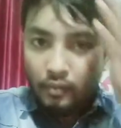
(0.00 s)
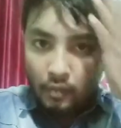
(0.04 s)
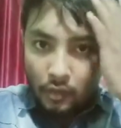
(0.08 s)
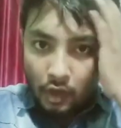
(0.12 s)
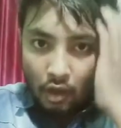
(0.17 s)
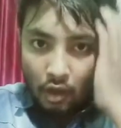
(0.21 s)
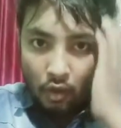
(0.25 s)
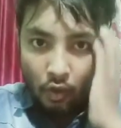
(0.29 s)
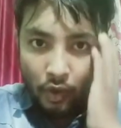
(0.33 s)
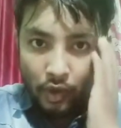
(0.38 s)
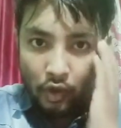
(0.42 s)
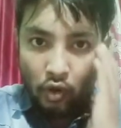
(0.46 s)

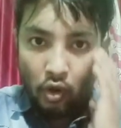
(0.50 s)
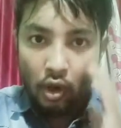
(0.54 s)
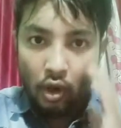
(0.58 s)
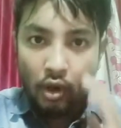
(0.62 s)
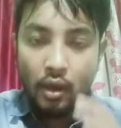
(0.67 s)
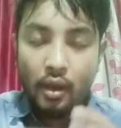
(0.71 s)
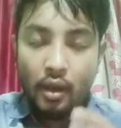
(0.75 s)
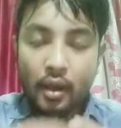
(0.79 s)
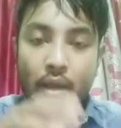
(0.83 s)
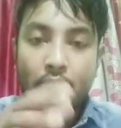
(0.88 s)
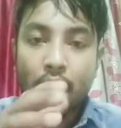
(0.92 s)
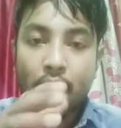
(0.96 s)
what call
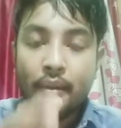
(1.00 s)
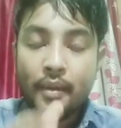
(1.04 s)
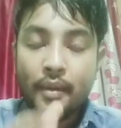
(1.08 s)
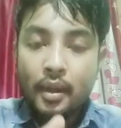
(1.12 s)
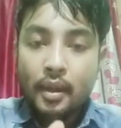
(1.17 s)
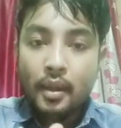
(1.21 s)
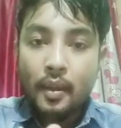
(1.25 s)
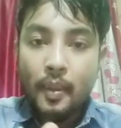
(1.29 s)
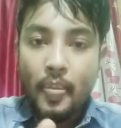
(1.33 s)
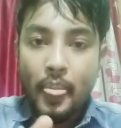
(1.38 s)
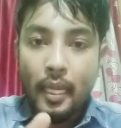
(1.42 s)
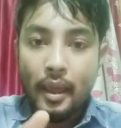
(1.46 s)

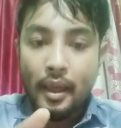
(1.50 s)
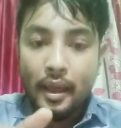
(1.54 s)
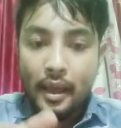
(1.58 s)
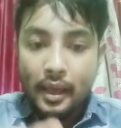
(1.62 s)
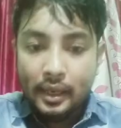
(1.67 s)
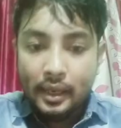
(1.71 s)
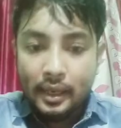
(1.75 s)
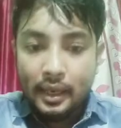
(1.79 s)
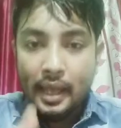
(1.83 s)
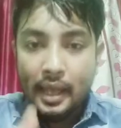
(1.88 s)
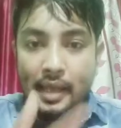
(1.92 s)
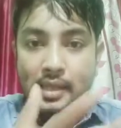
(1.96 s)
it
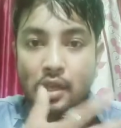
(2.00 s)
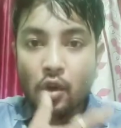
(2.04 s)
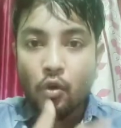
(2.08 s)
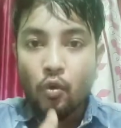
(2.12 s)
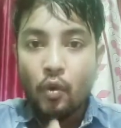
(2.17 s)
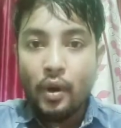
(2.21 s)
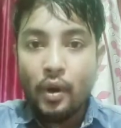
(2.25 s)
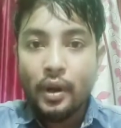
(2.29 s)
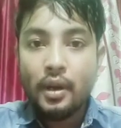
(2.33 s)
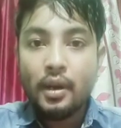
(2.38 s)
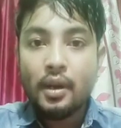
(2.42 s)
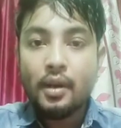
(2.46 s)
takes out
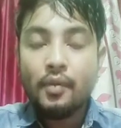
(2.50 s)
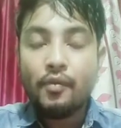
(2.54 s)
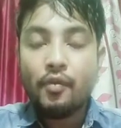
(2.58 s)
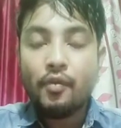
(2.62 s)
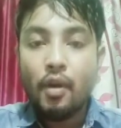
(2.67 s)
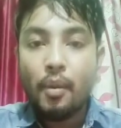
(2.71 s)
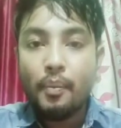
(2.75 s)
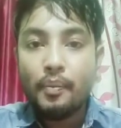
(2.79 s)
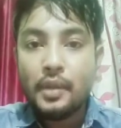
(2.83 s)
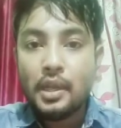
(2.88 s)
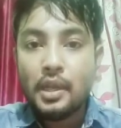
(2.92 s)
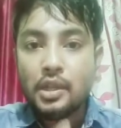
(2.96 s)
water
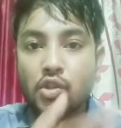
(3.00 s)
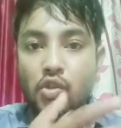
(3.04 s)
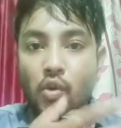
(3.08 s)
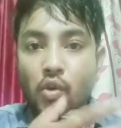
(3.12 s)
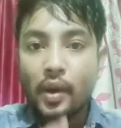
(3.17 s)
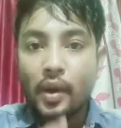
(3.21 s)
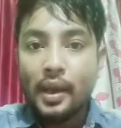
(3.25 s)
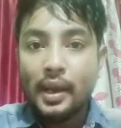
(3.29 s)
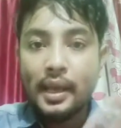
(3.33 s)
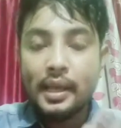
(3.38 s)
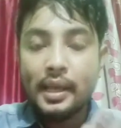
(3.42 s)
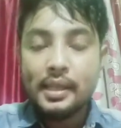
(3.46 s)
from the
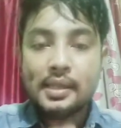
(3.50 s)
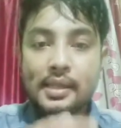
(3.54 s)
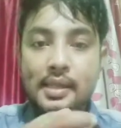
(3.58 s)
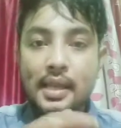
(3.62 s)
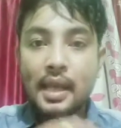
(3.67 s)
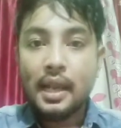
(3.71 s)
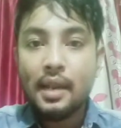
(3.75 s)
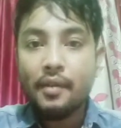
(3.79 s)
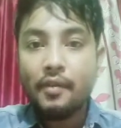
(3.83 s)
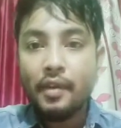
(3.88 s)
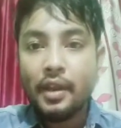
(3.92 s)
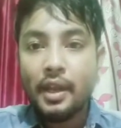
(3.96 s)
soil
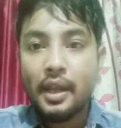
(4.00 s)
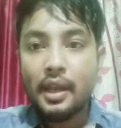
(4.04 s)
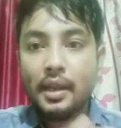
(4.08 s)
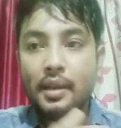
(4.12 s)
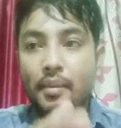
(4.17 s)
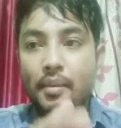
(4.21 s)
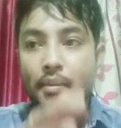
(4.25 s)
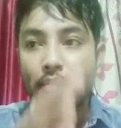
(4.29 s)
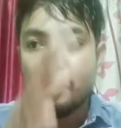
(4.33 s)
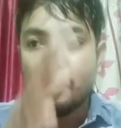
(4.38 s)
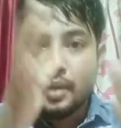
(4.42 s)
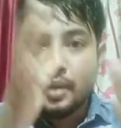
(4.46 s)
itself, and it
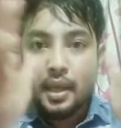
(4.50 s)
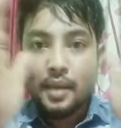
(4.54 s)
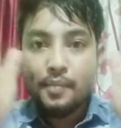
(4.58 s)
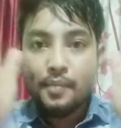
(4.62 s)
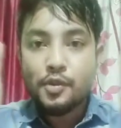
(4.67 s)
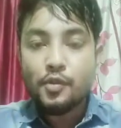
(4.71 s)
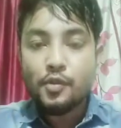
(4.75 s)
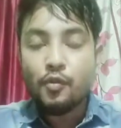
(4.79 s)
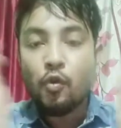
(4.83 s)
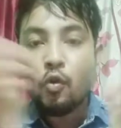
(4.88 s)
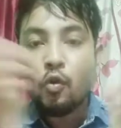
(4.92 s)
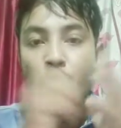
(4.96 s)
gives
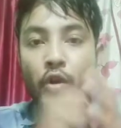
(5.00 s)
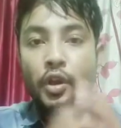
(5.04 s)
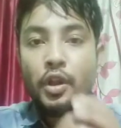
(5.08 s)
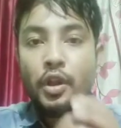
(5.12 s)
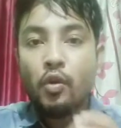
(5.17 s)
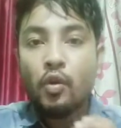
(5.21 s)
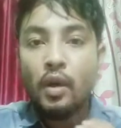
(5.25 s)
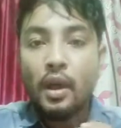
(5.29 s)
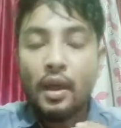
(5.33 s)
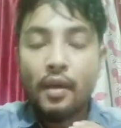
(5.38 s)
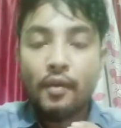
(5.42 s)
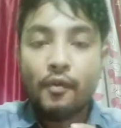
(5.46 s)
fruit
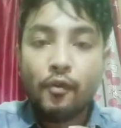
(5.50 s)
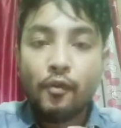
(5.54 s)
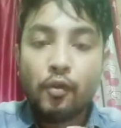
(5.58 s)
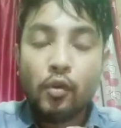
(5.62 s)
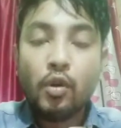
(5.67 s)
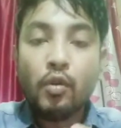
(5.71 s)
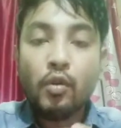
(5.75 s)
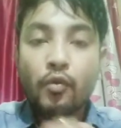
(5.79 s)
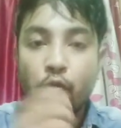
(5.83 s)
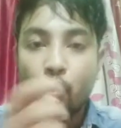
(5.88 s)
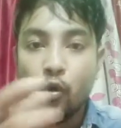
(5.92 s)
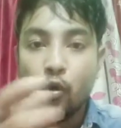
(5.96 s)

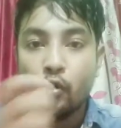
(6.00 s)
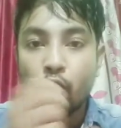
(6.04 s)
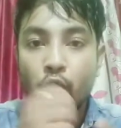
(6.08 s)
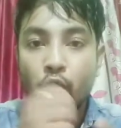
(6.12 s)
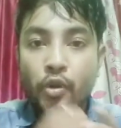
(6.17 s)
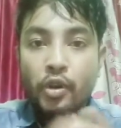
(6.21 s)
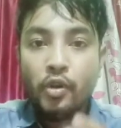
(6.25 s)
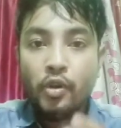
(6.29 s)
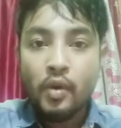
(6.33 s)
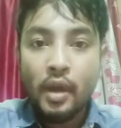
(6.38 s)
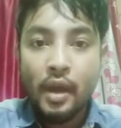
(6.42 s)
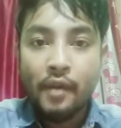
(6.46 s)
to
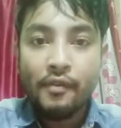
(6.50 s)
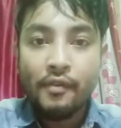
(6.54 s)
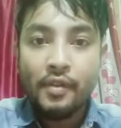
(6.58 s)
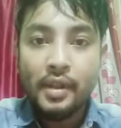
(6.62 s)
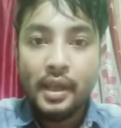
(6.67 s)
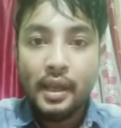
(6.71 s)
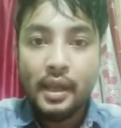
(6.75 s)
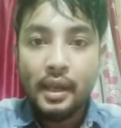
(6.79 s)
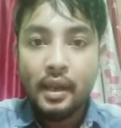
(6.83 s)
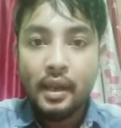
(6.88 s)
you every year.